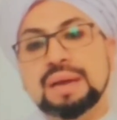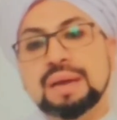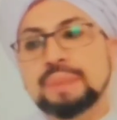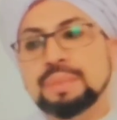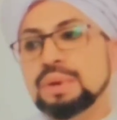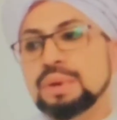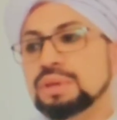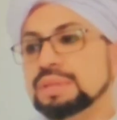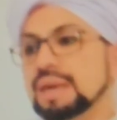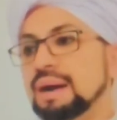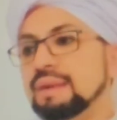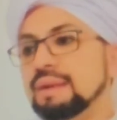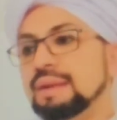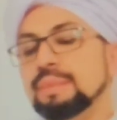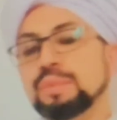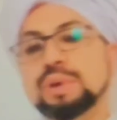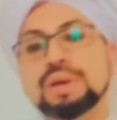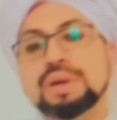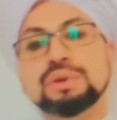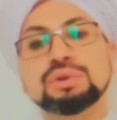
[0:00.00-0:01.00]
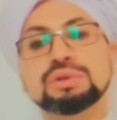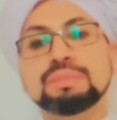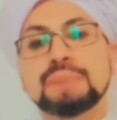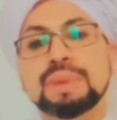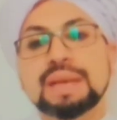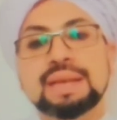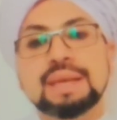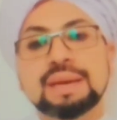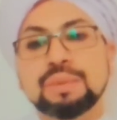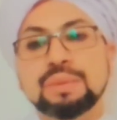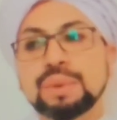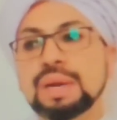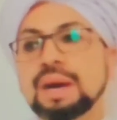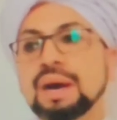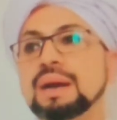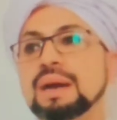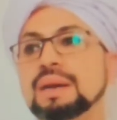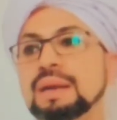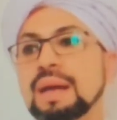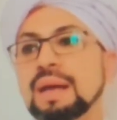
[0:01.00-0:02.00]
I'm not Arab, you are not Malay. We
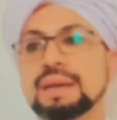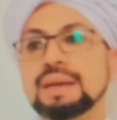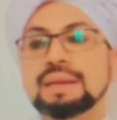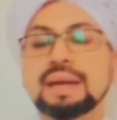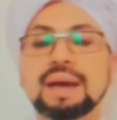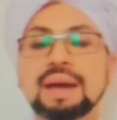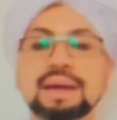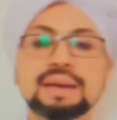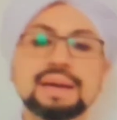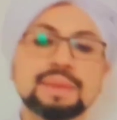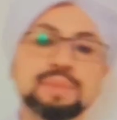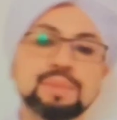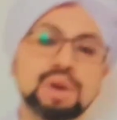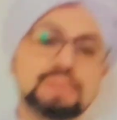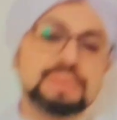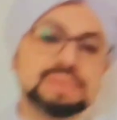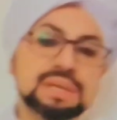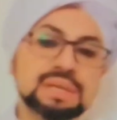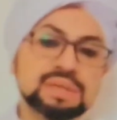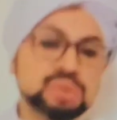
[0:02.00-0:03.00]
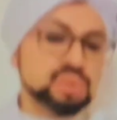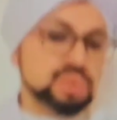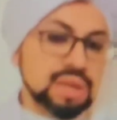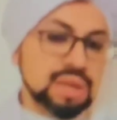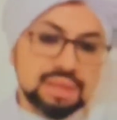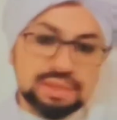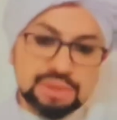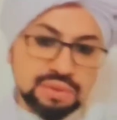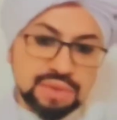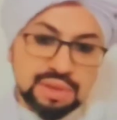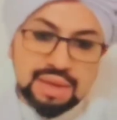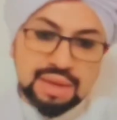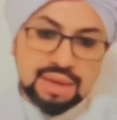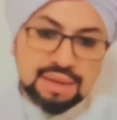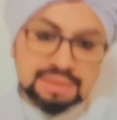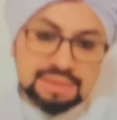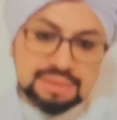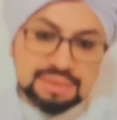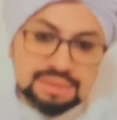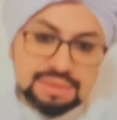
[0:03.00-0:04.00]
are La ilaha illallah Muhammad Rasulullah, nothing
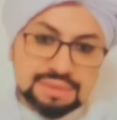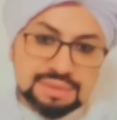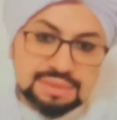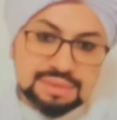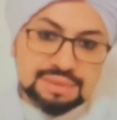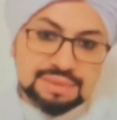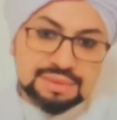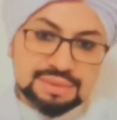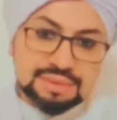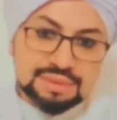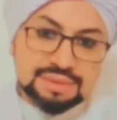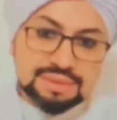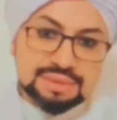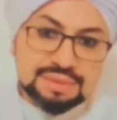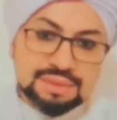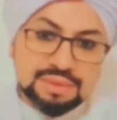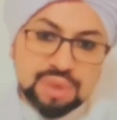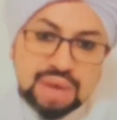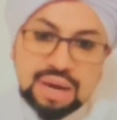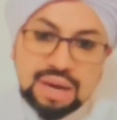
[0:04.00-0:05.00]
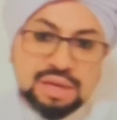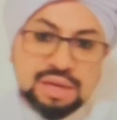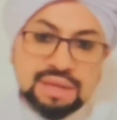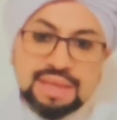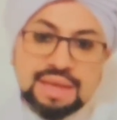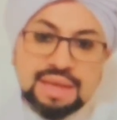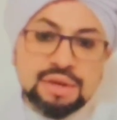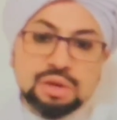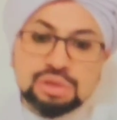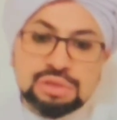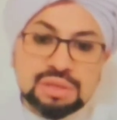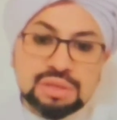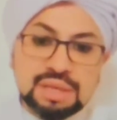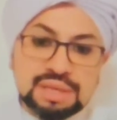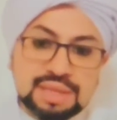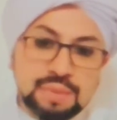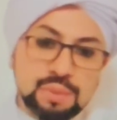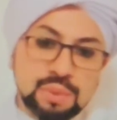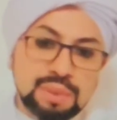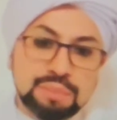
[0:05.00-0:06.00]
else. Are you they not?
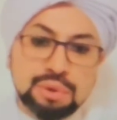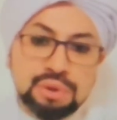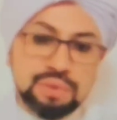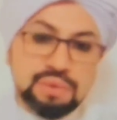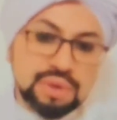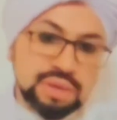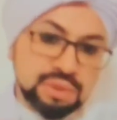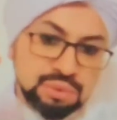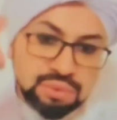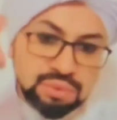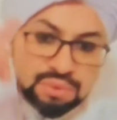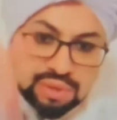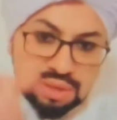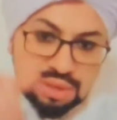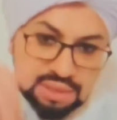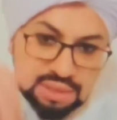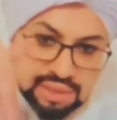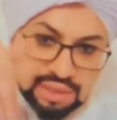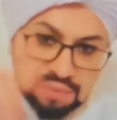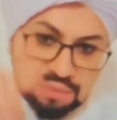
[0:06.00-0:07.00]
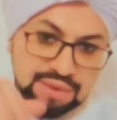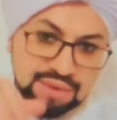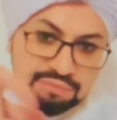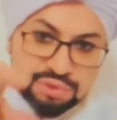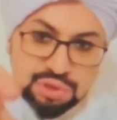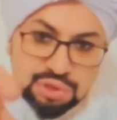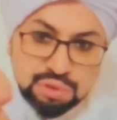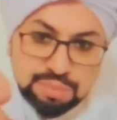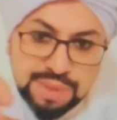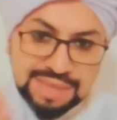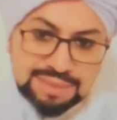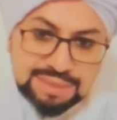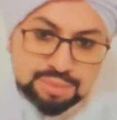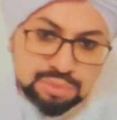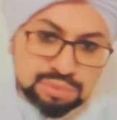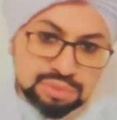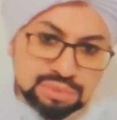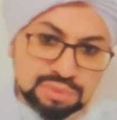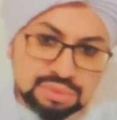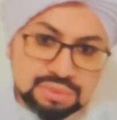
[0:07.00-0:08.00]
They will bury you in the grave with your
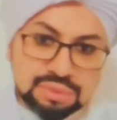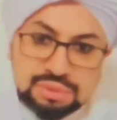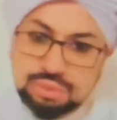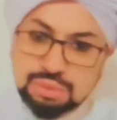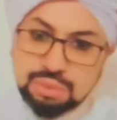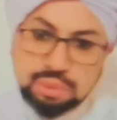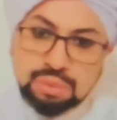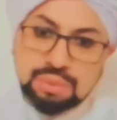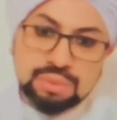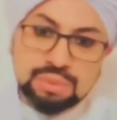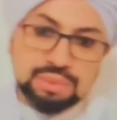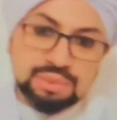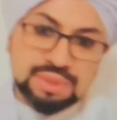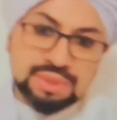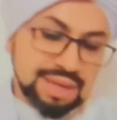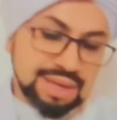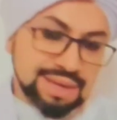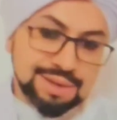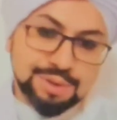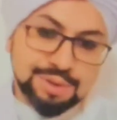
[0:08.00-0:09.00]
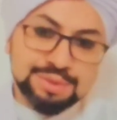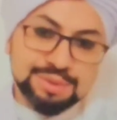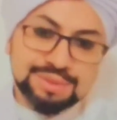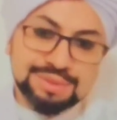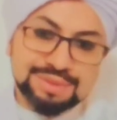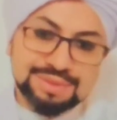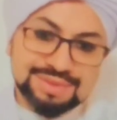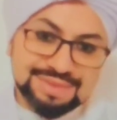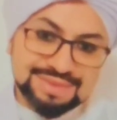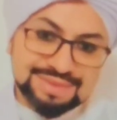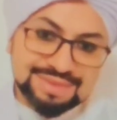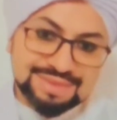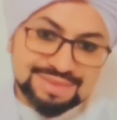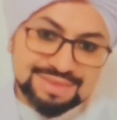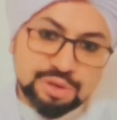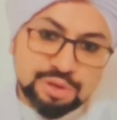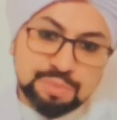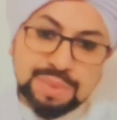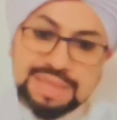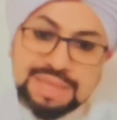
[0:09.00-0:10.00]
passport? No, they cannot.
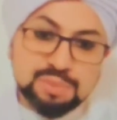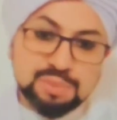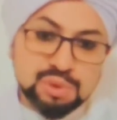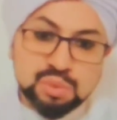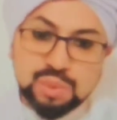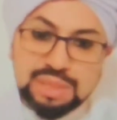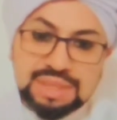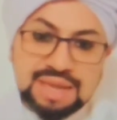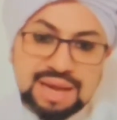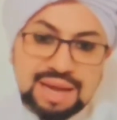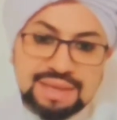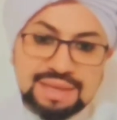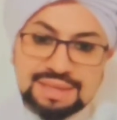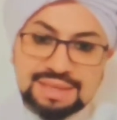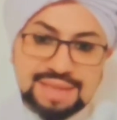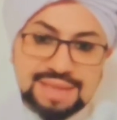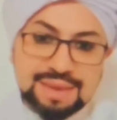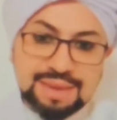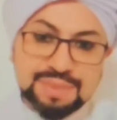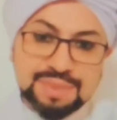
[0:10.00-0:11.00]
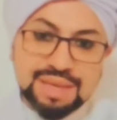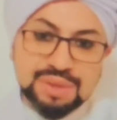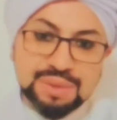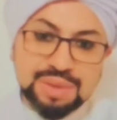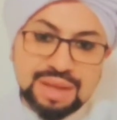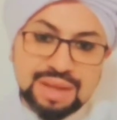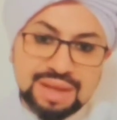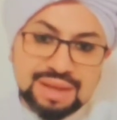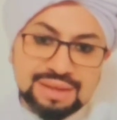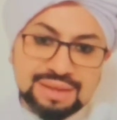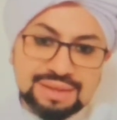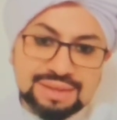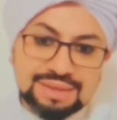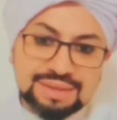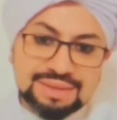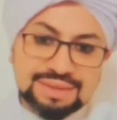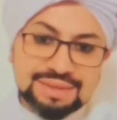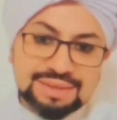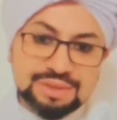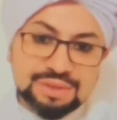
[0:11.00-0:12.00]
Your passport will die the same day you die.
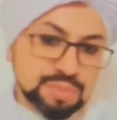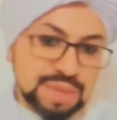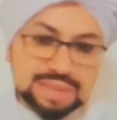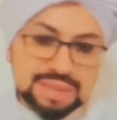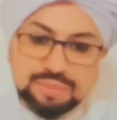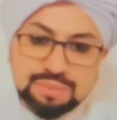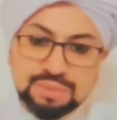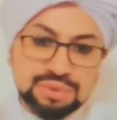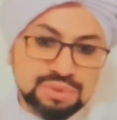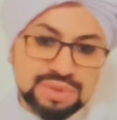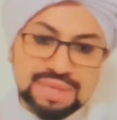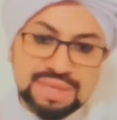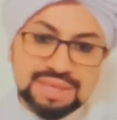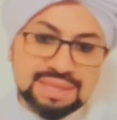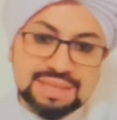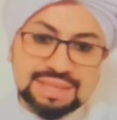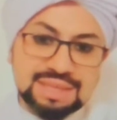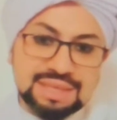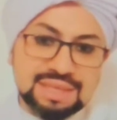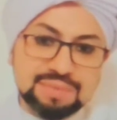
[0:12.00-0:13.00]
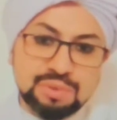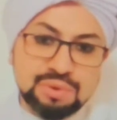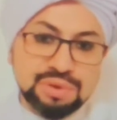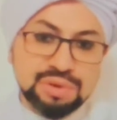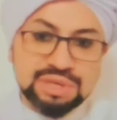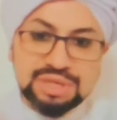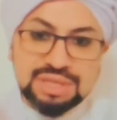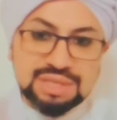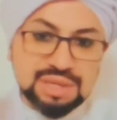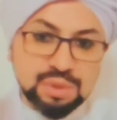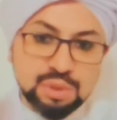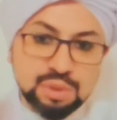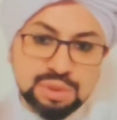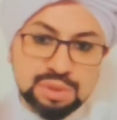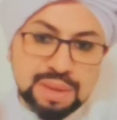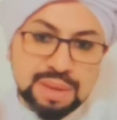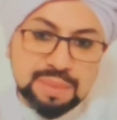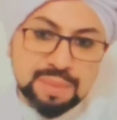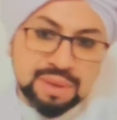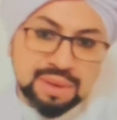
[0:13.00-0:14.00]
Your passport don't exist anymore, it's just an old
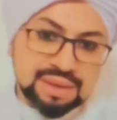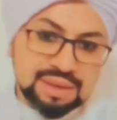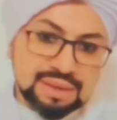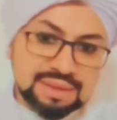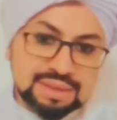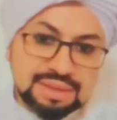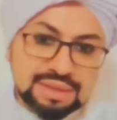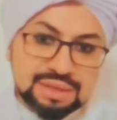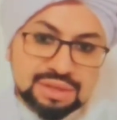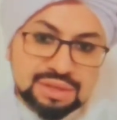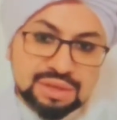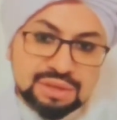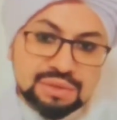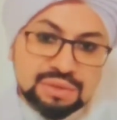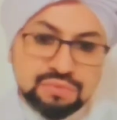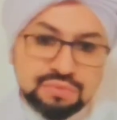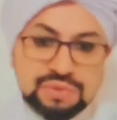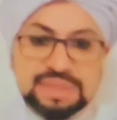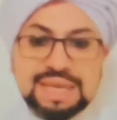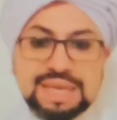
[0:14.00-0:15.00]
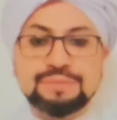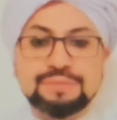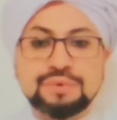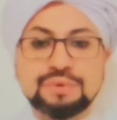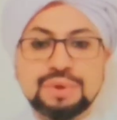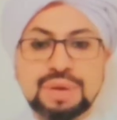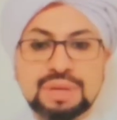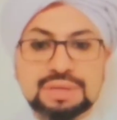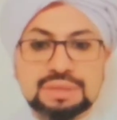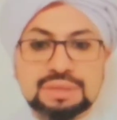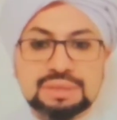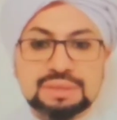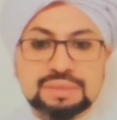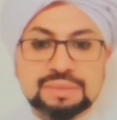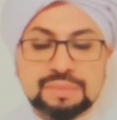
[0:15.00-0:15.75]
paper. Same for us.